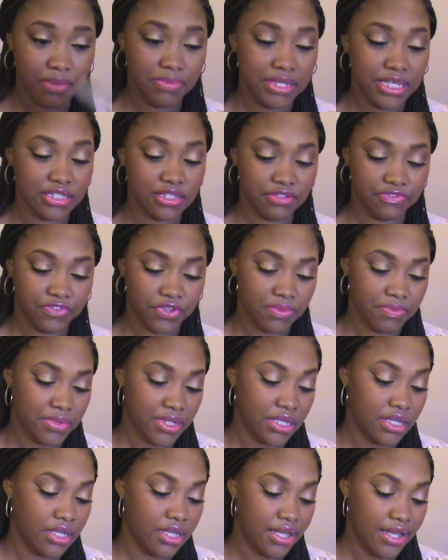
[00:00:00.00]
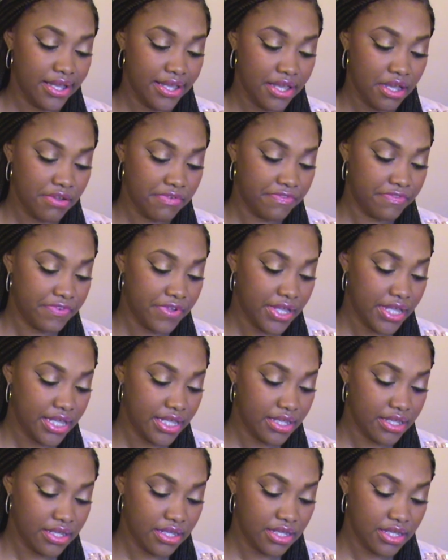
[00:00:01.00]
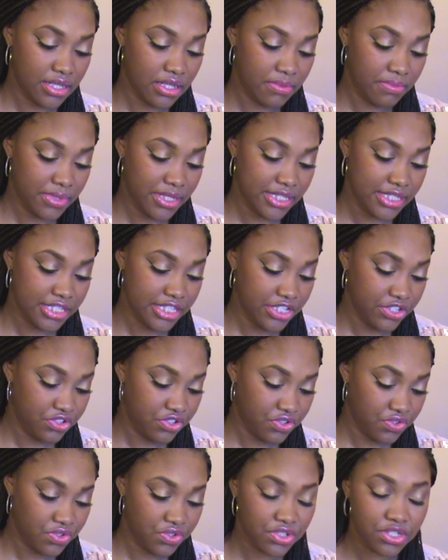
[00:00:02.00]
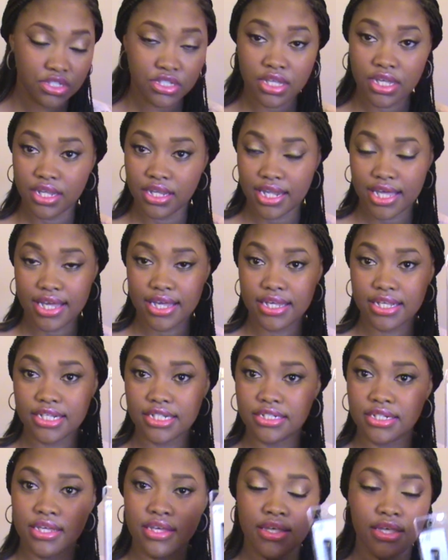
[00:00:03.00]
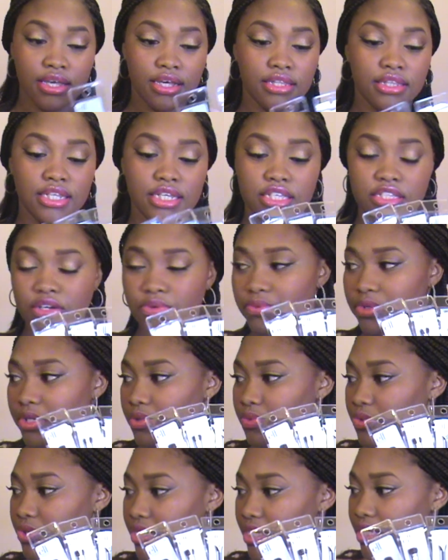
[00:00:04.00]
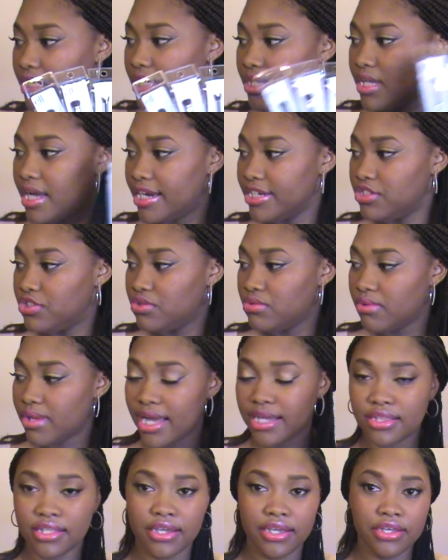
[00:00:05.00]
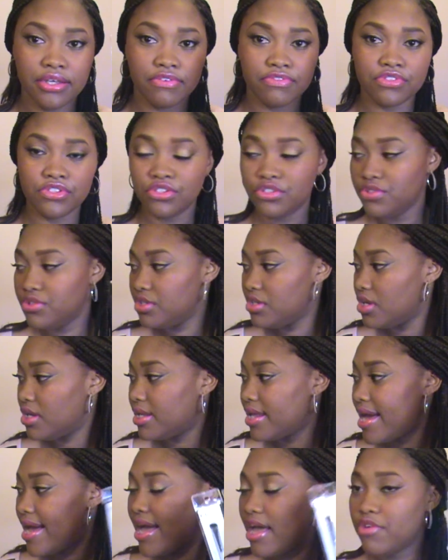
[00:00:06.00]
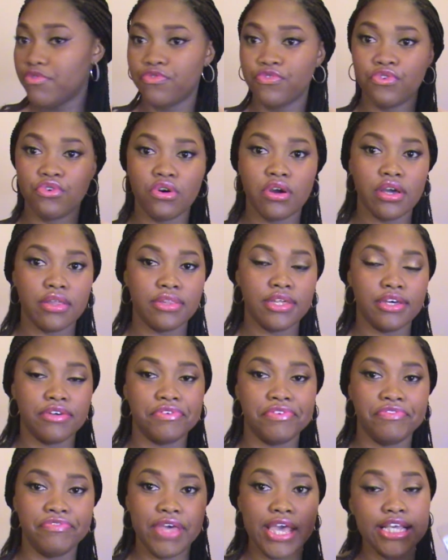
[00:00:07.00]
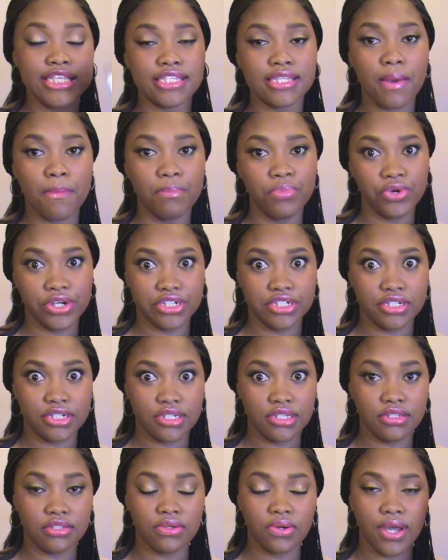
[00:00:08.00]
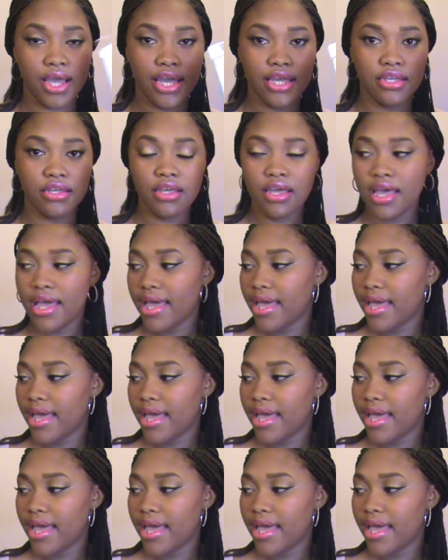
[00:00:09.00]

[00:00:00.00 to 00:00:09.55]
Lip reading: These are from the e.l.f. Essentials line. These are really, really good. I do like the e.l.f. Studio line for the face brushes, okay?